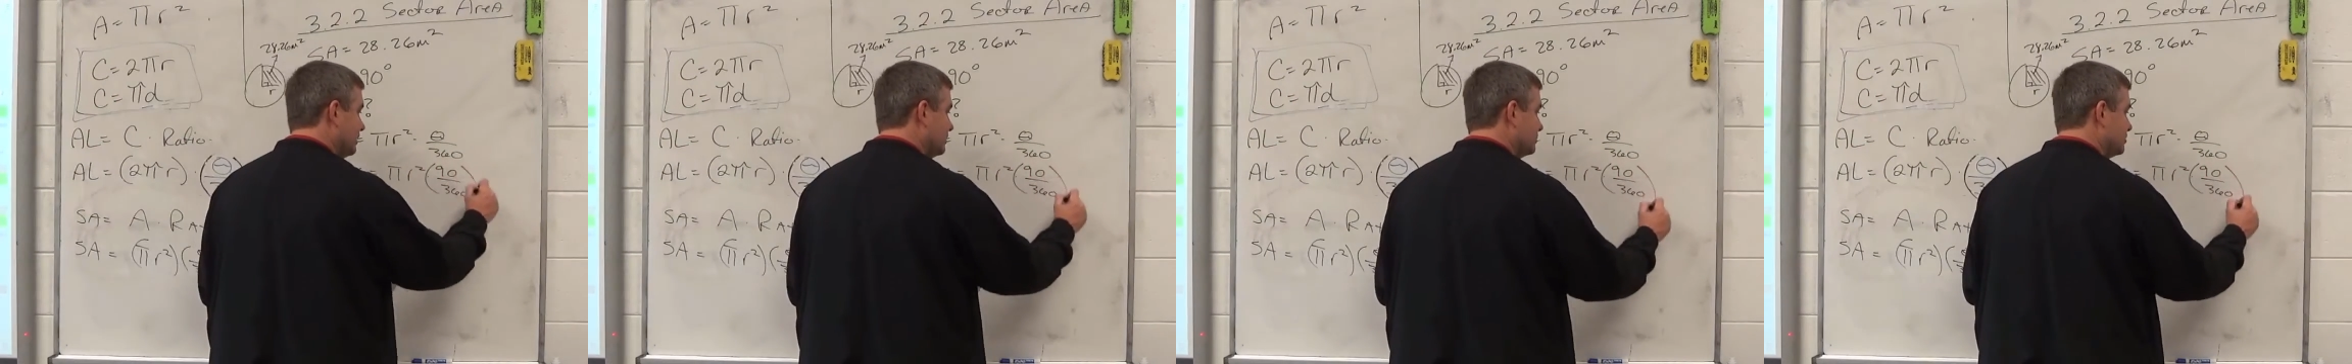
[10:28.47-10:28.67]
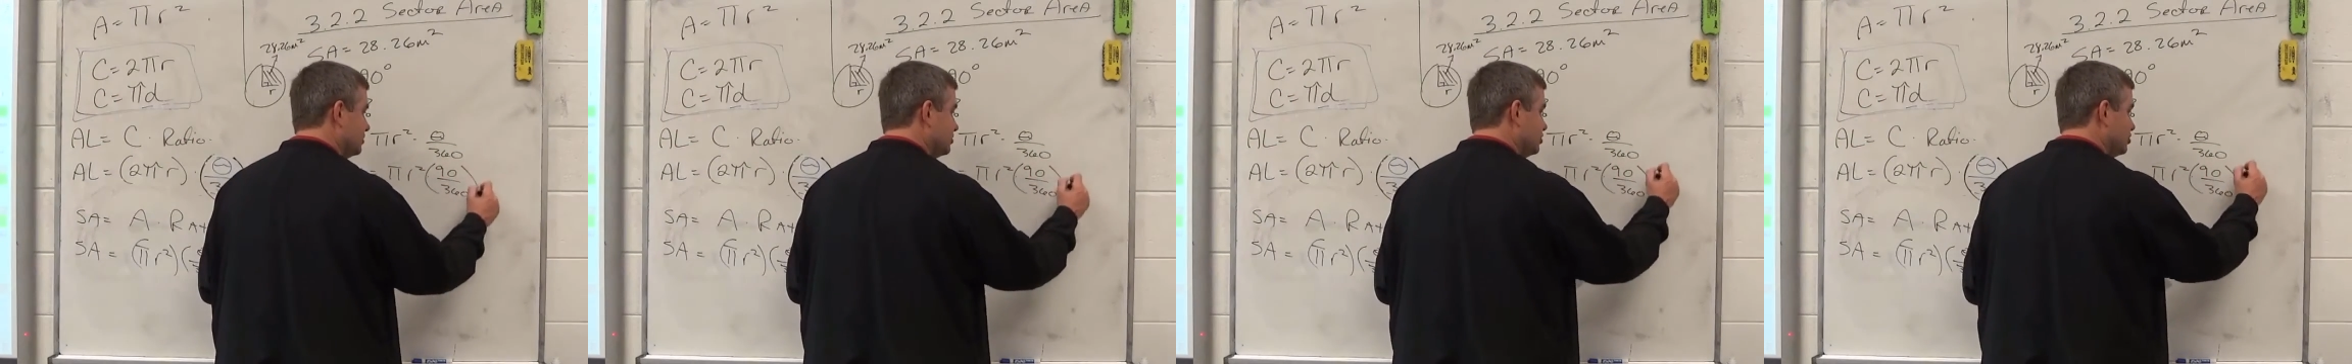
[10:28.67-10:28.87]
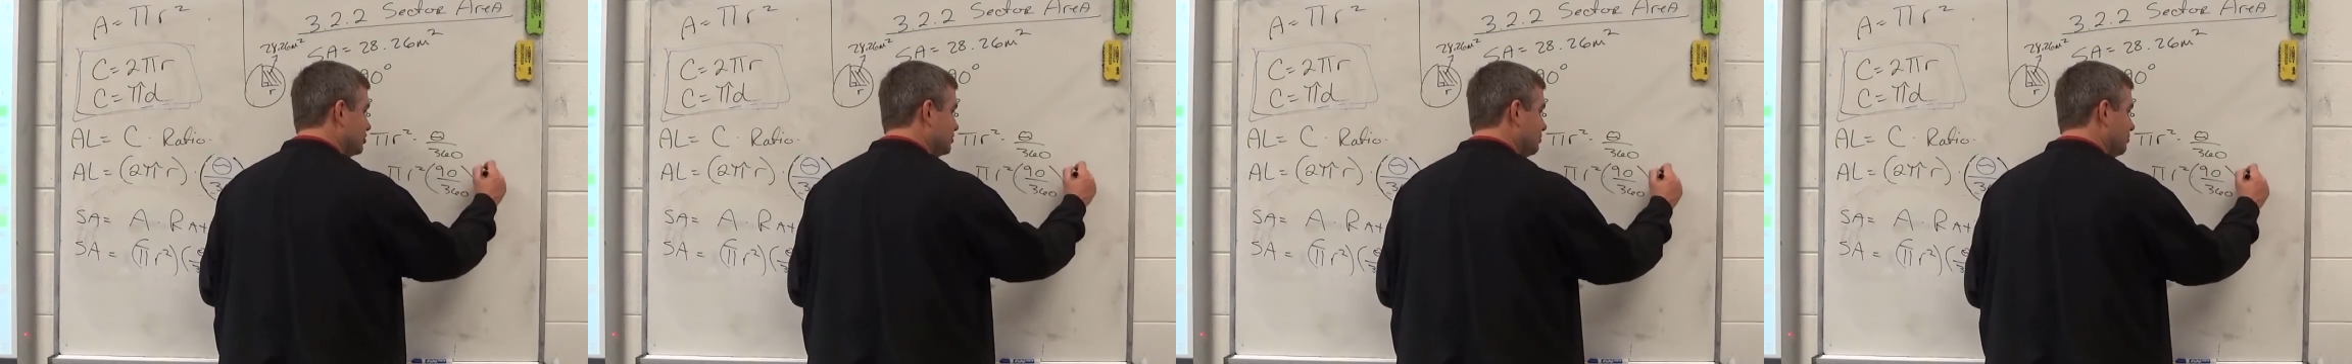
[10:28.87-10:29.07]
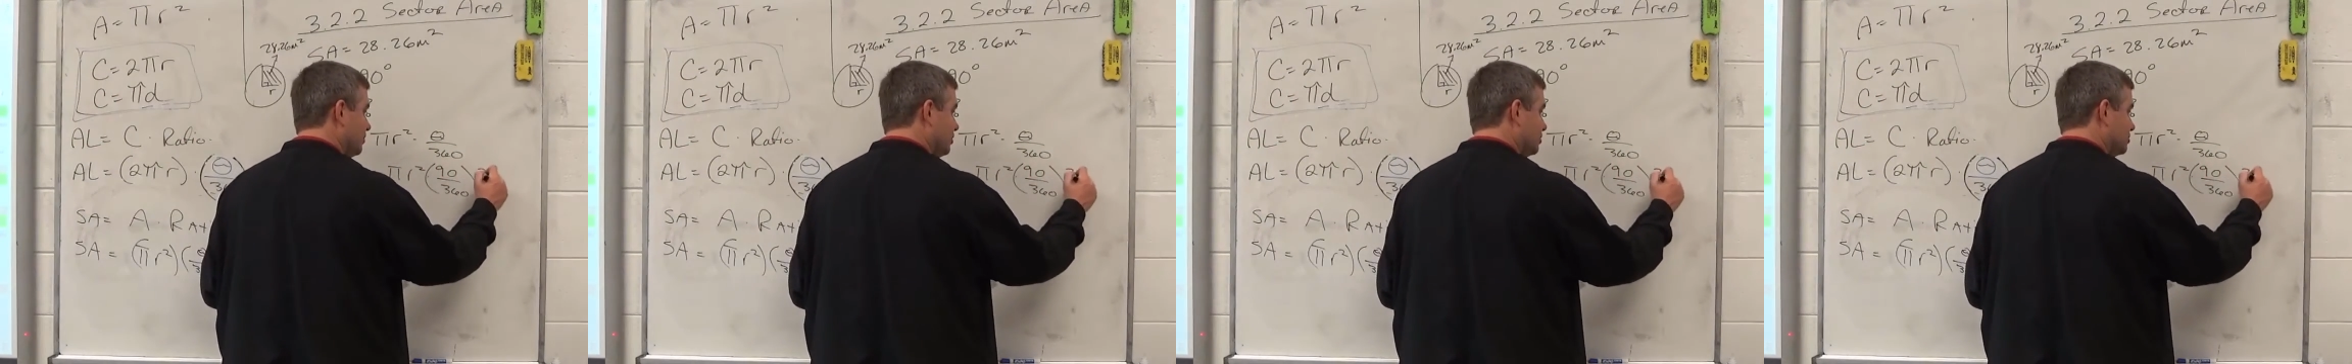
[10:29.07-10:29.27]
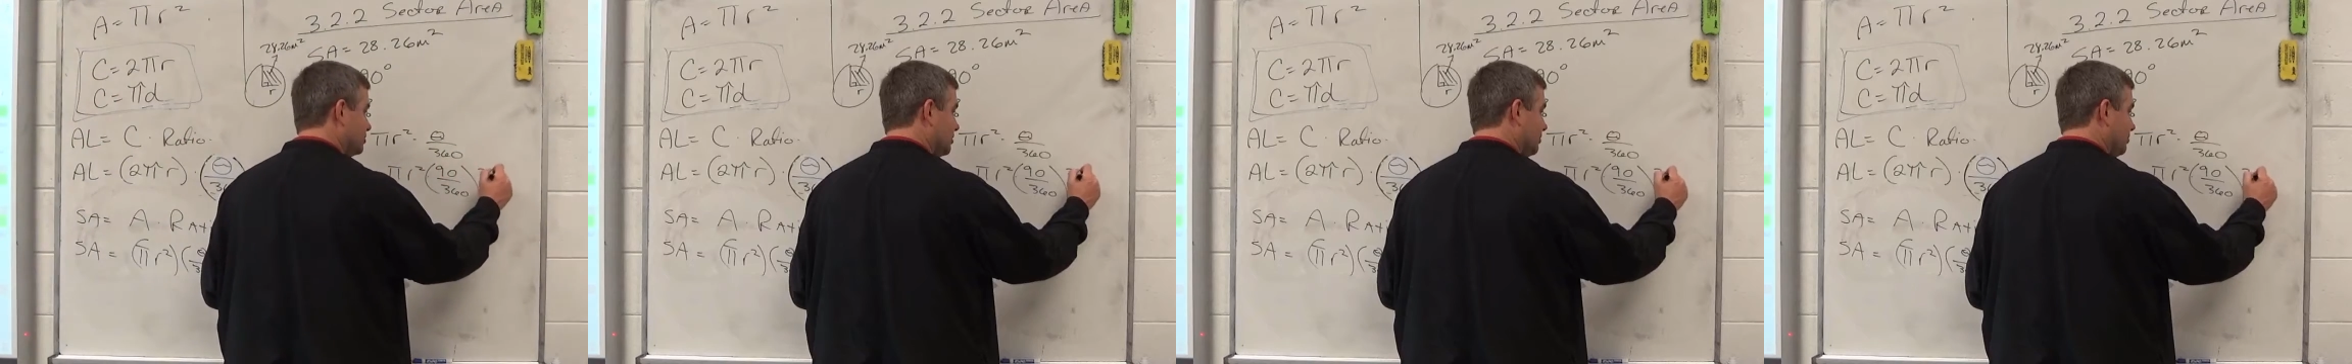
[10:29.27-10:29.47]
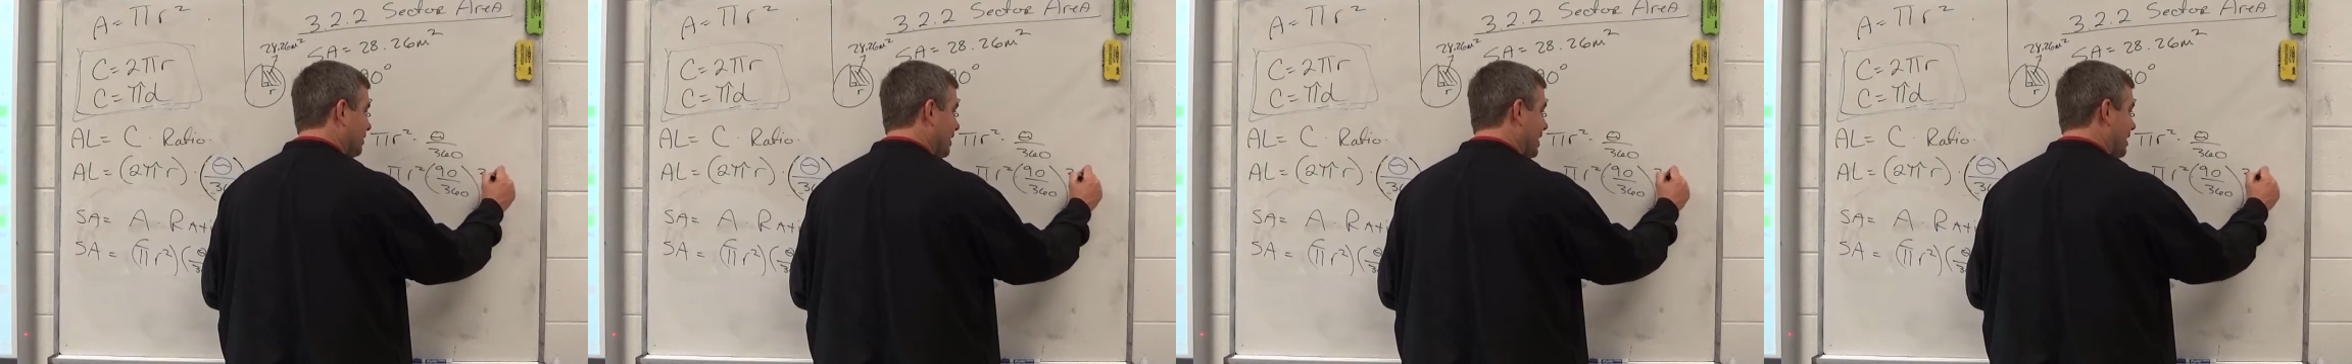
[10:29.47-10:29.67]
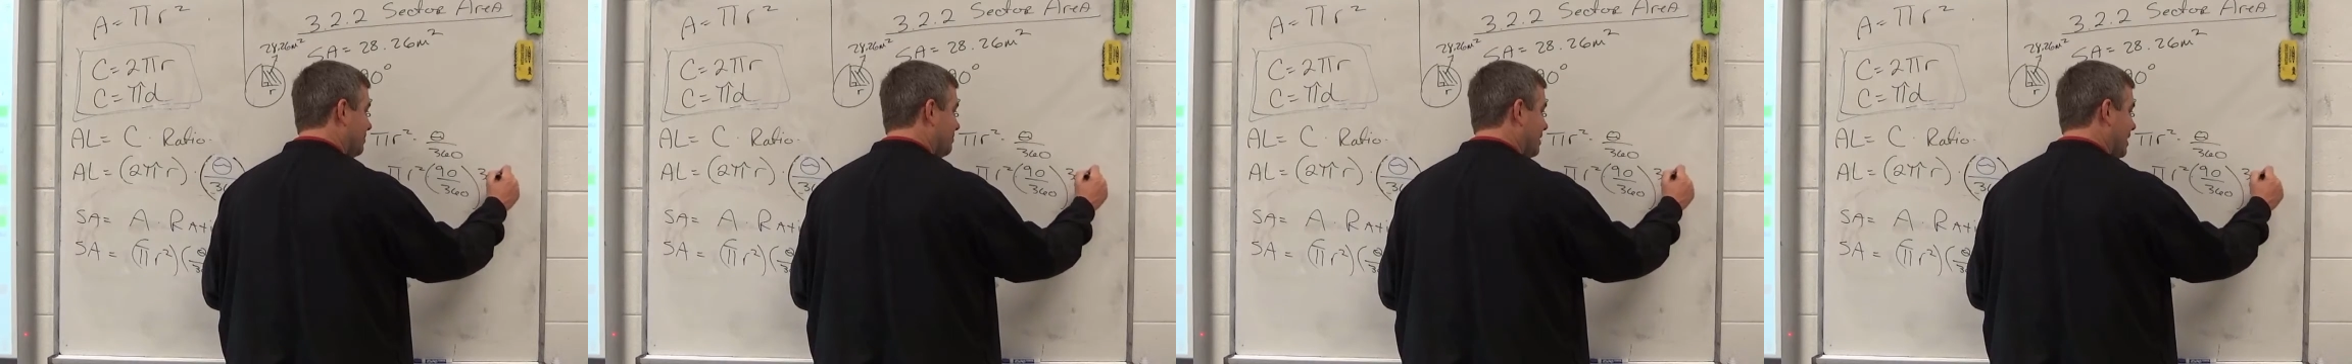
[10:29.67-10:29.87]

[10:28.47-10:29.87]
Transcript: to just multiply